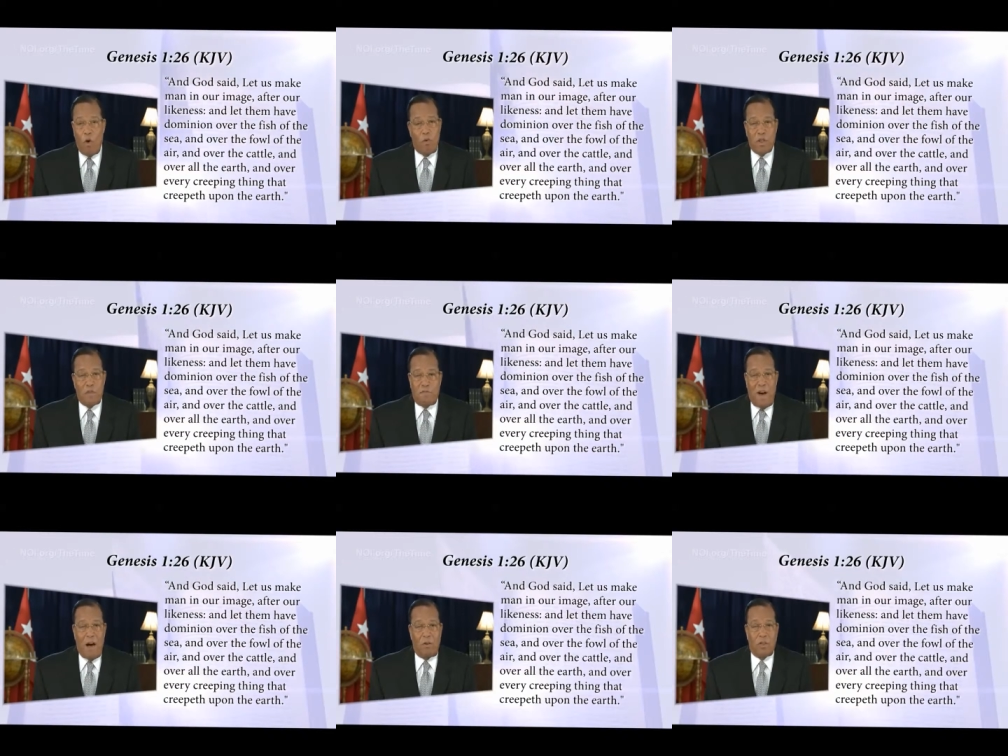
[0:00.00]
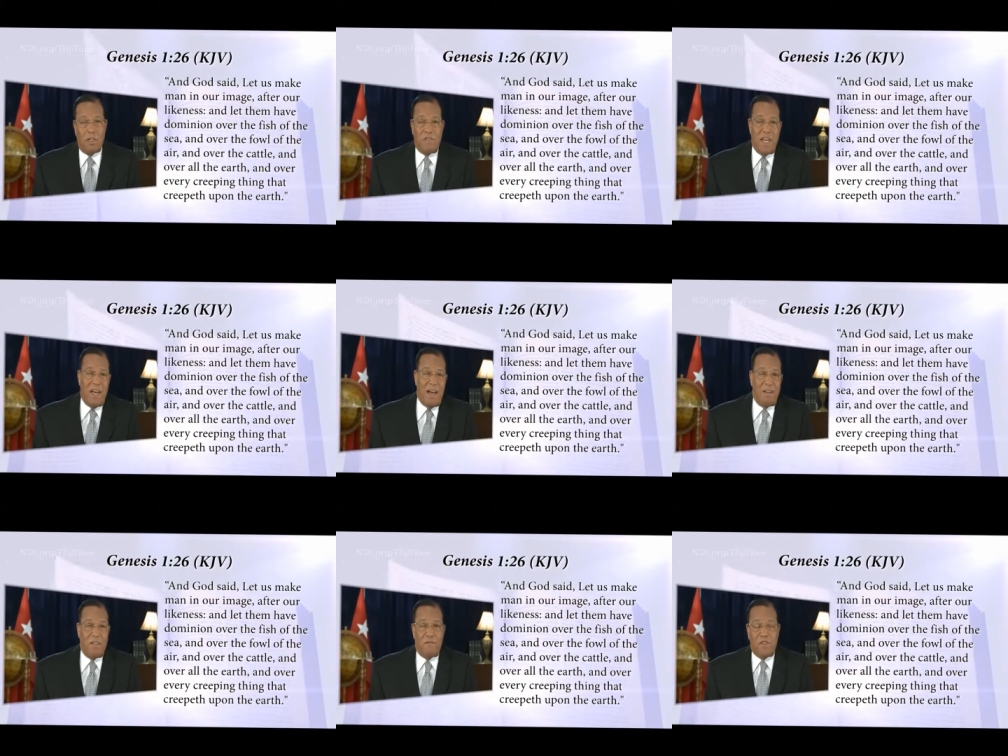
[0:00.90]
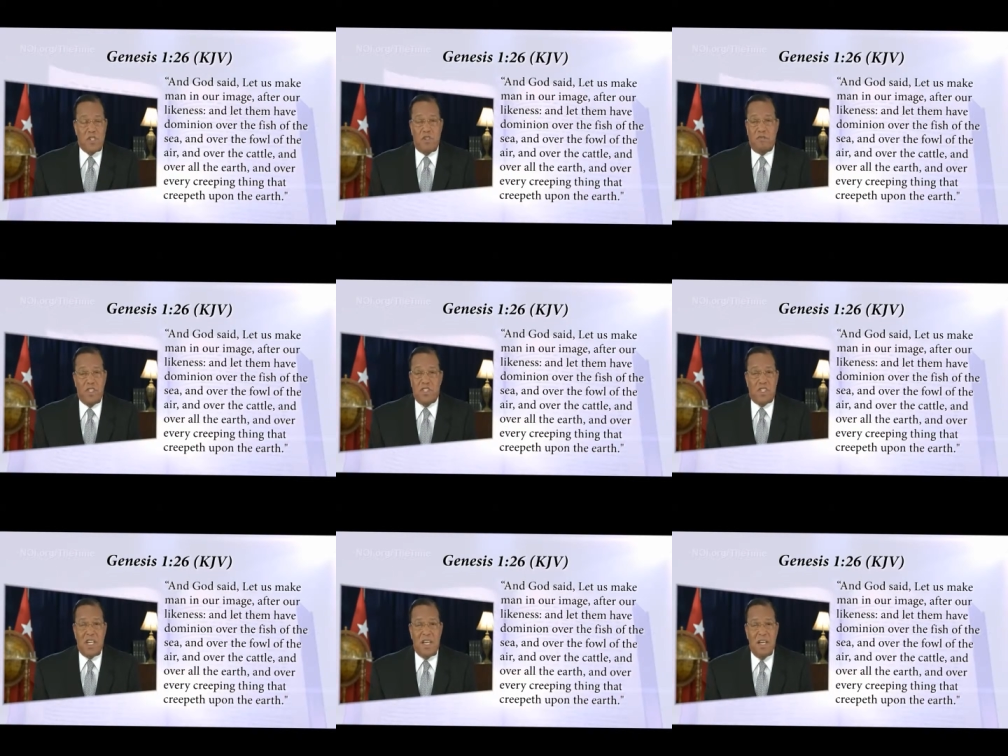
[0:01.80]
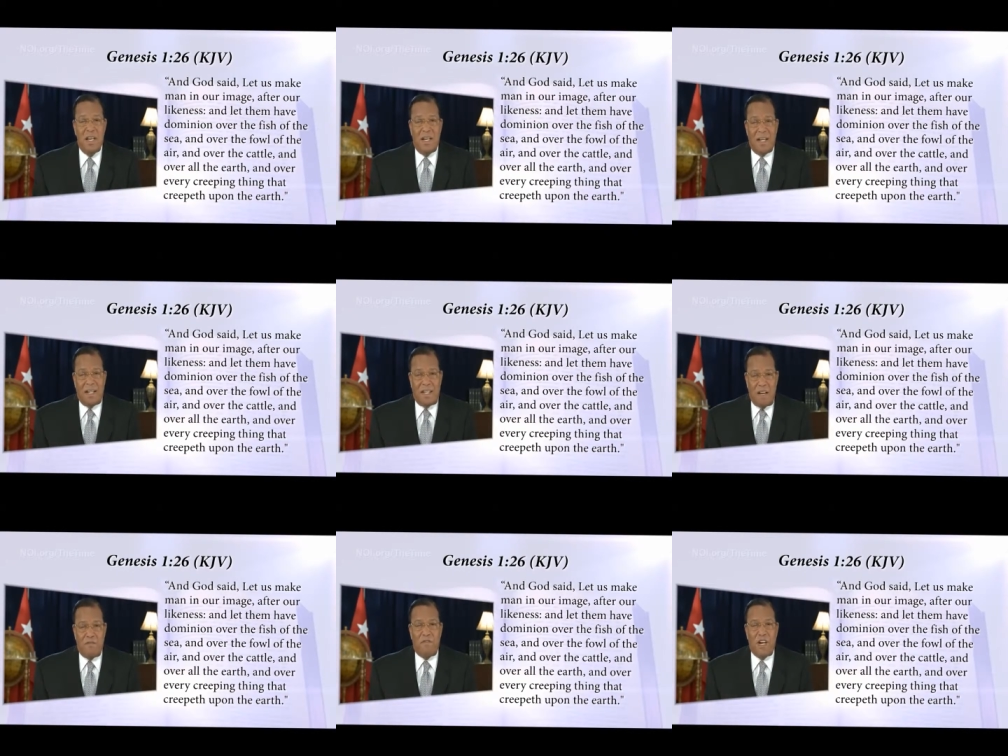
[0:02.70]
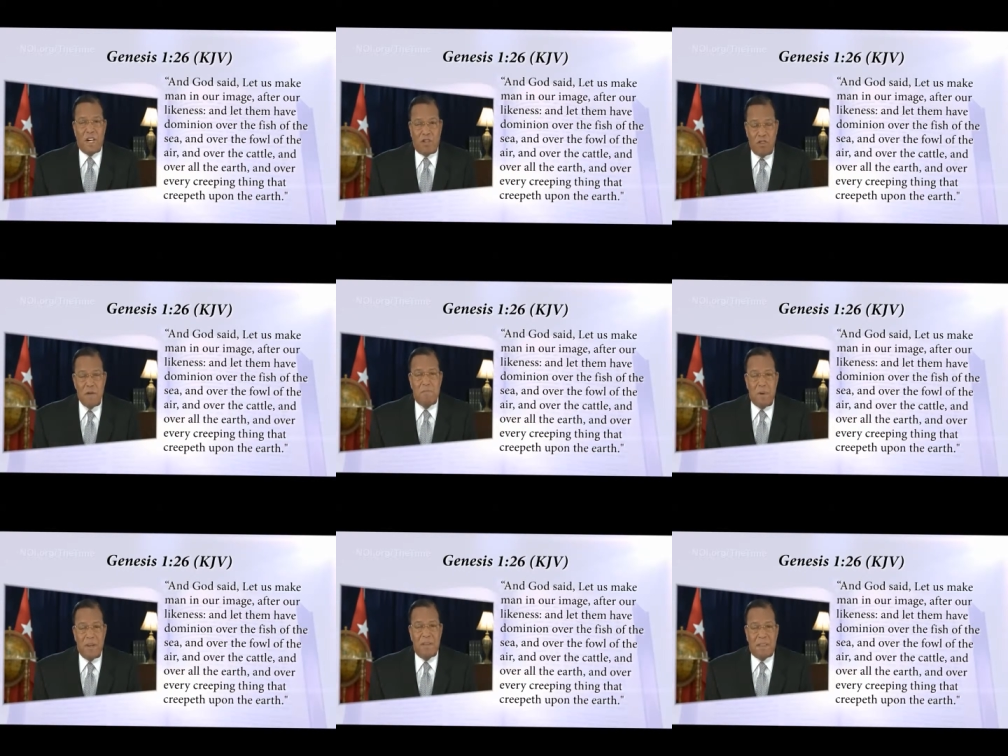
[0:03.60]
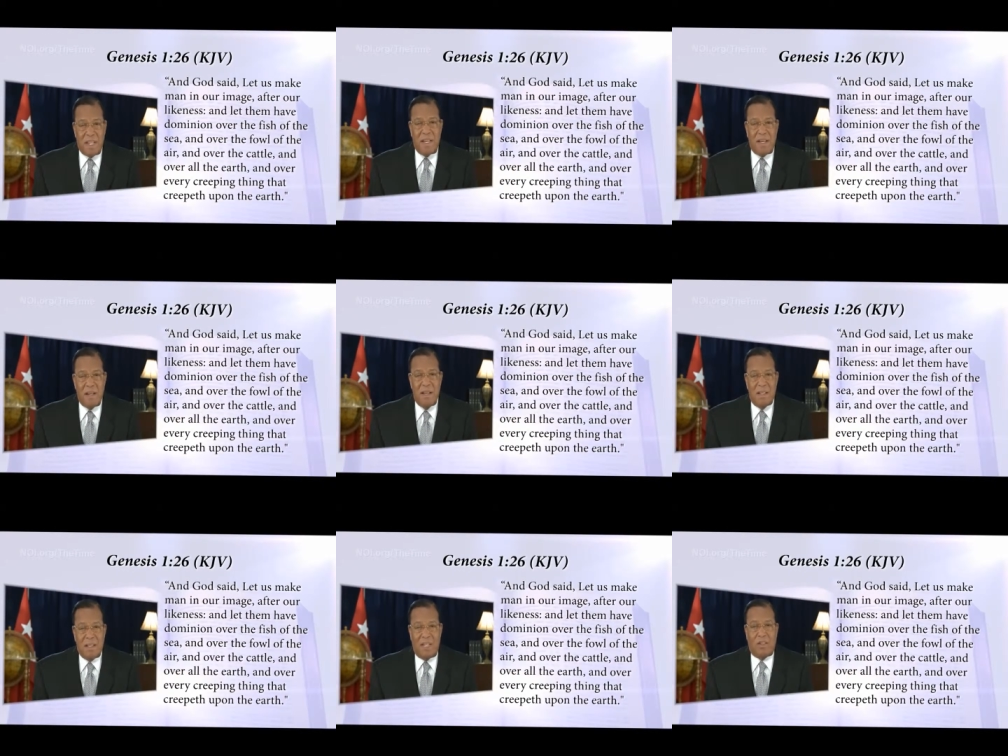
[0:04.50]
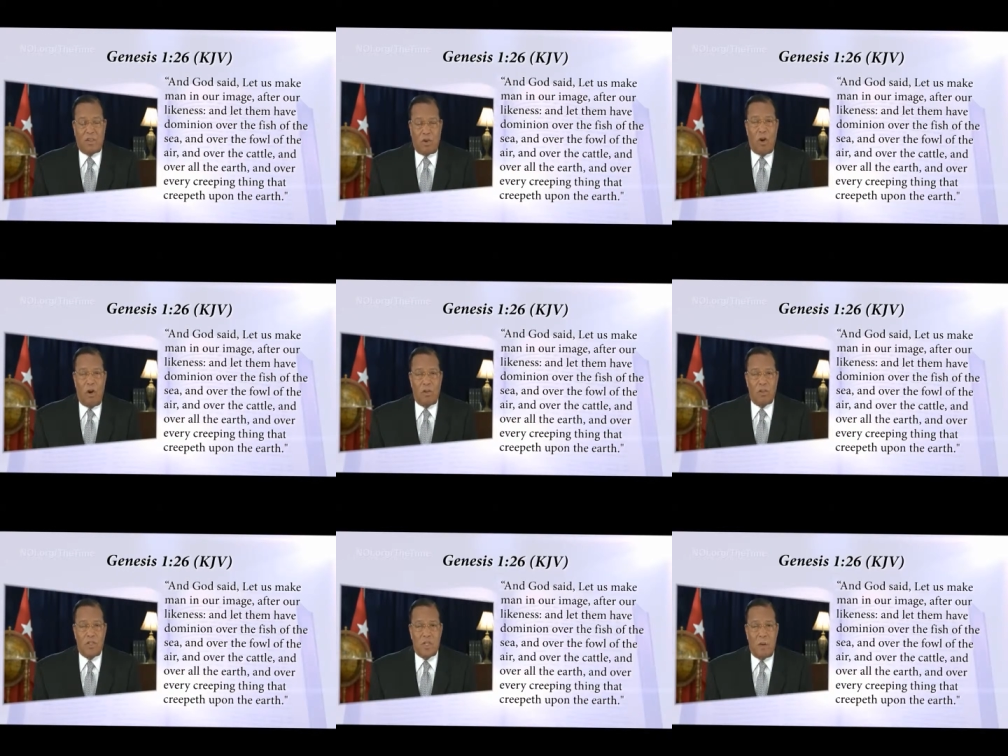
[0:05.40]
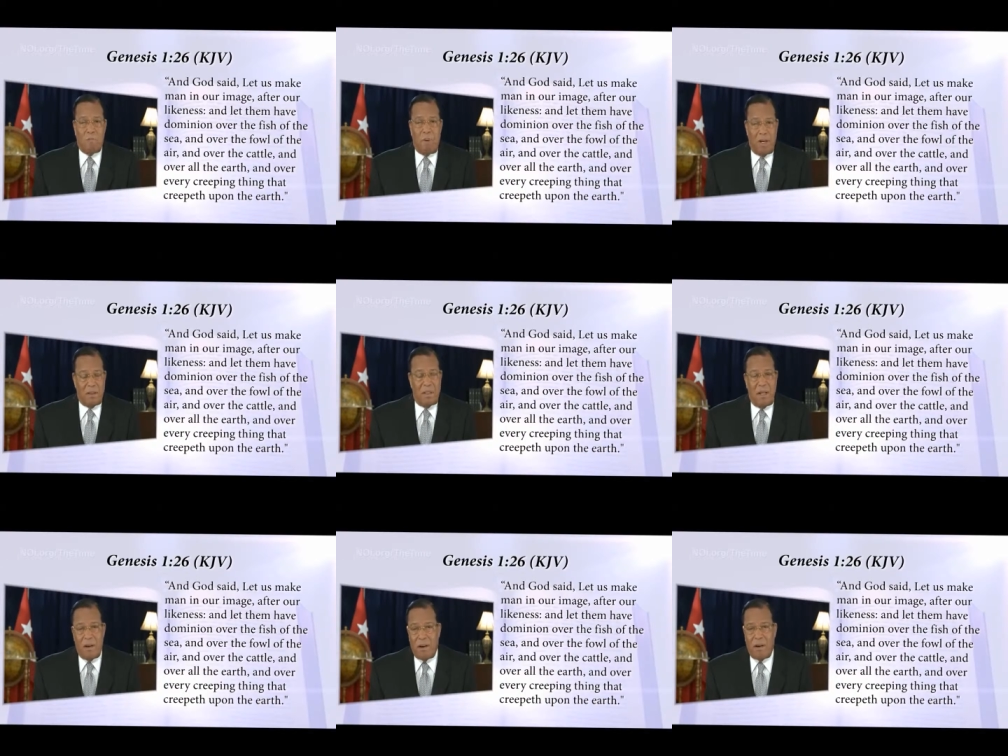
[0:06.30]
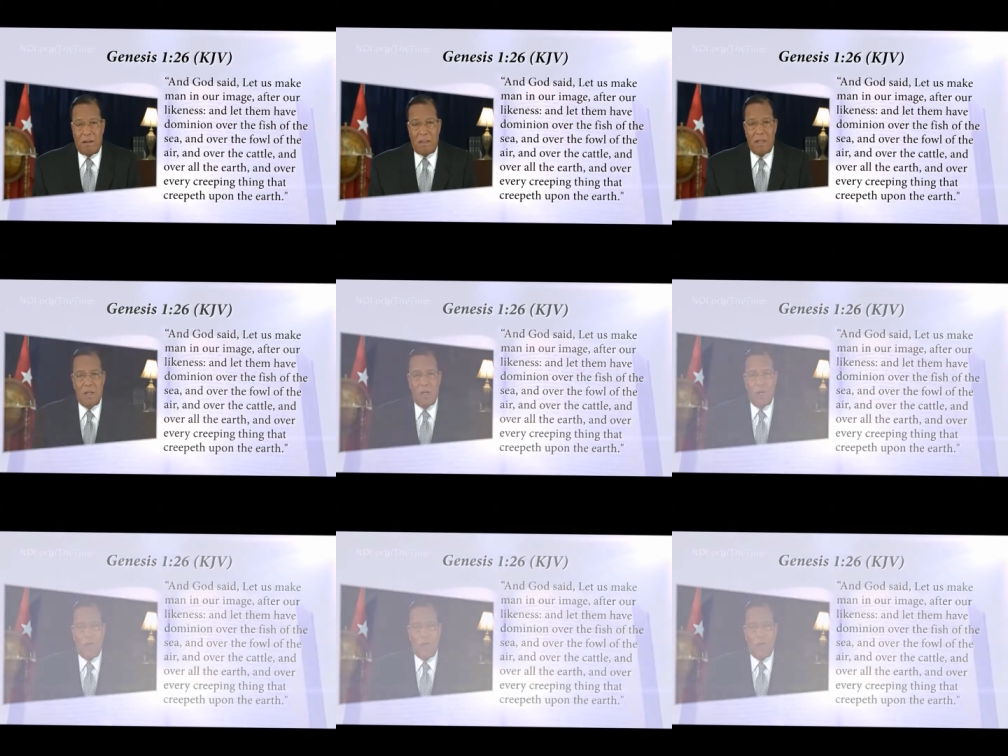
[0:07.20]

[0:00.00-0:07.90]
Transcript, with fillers: over the fowl of the air, the fish of the sea, and every creeping thing that crawls upon the earth.